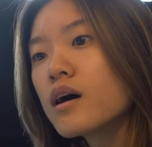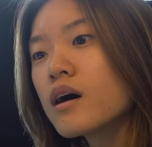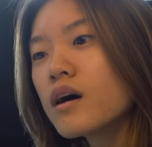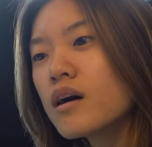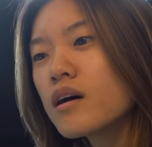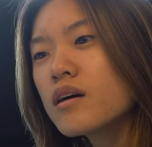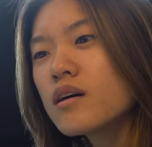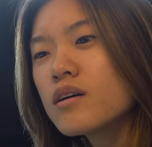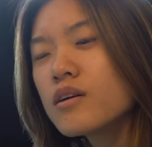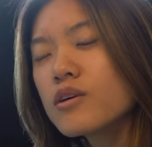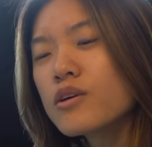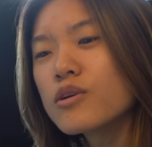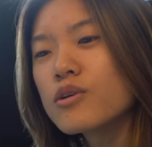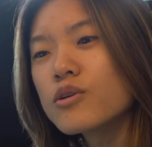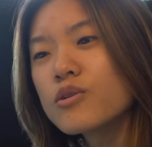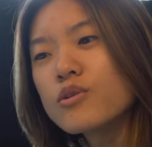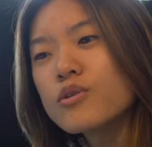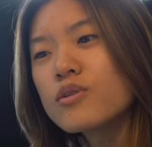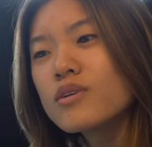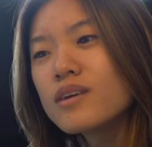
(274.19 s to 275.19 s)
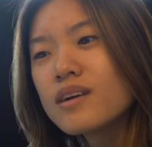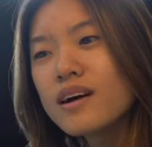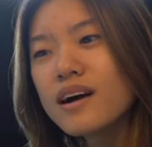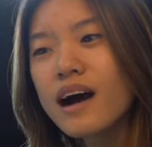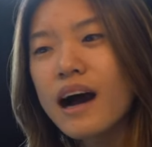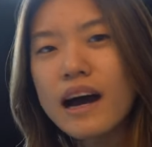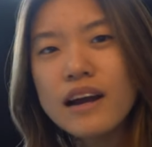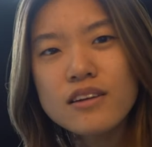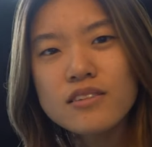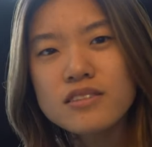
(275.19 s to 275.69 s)
Oh,
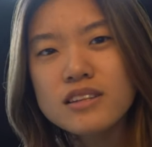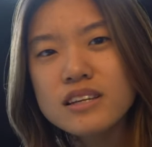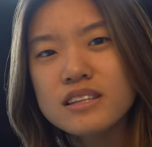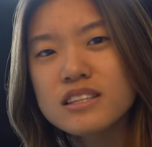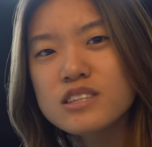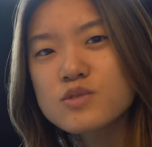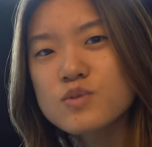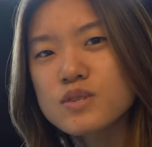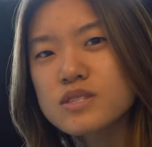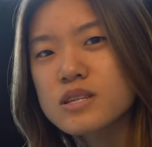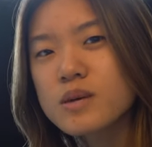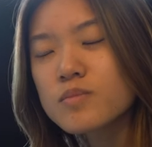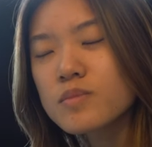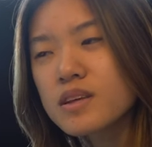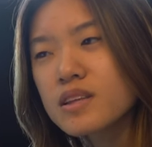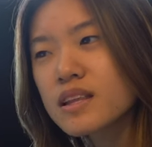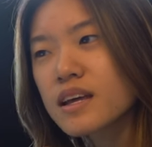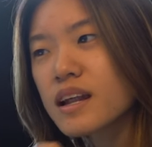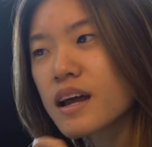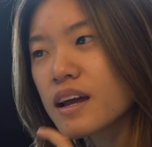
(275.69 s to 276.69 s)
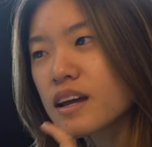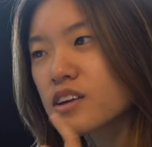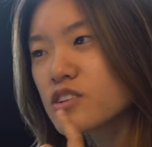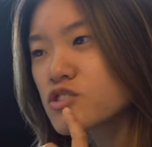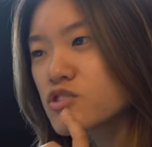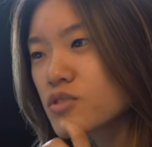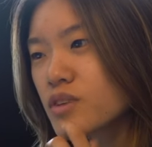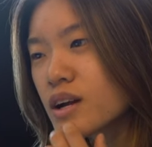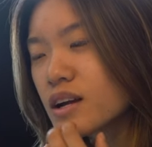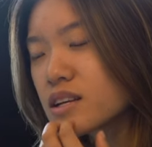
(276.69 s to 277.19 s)
I don't think this was something that I
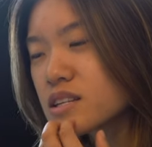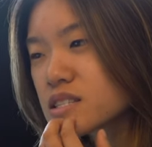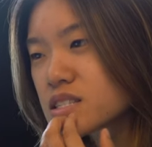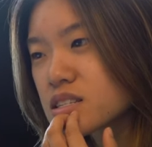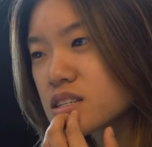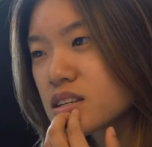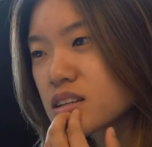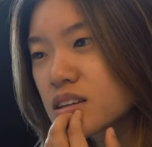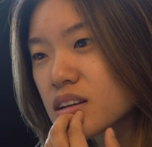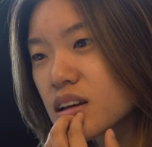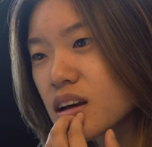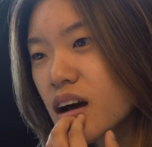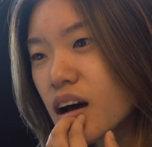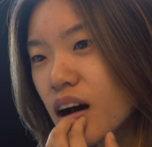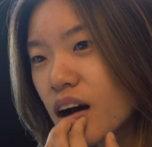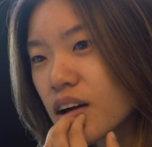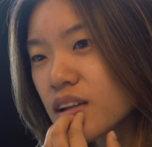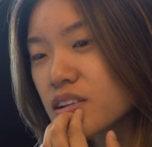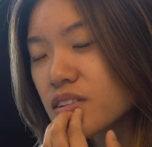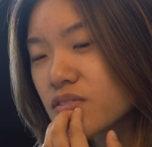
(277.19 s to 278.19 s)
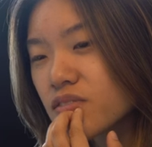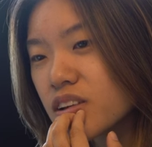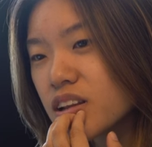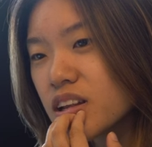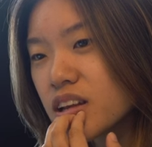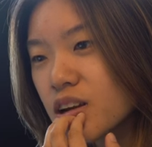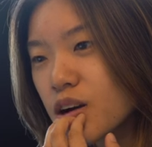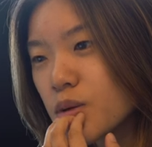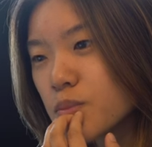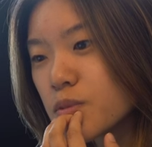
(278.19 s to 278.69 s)
addressed on
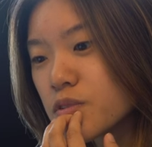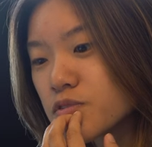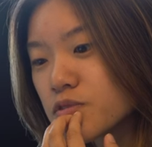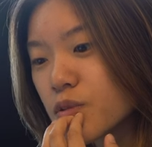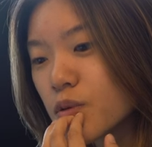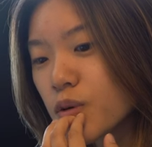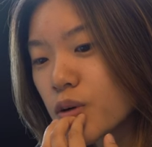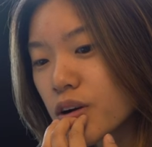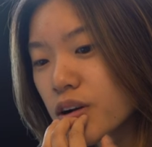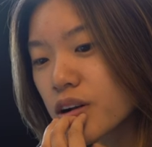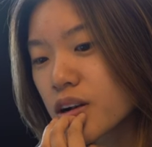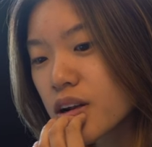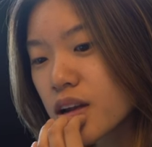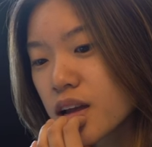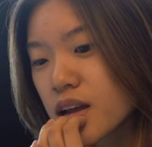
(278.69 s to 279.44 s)
video before.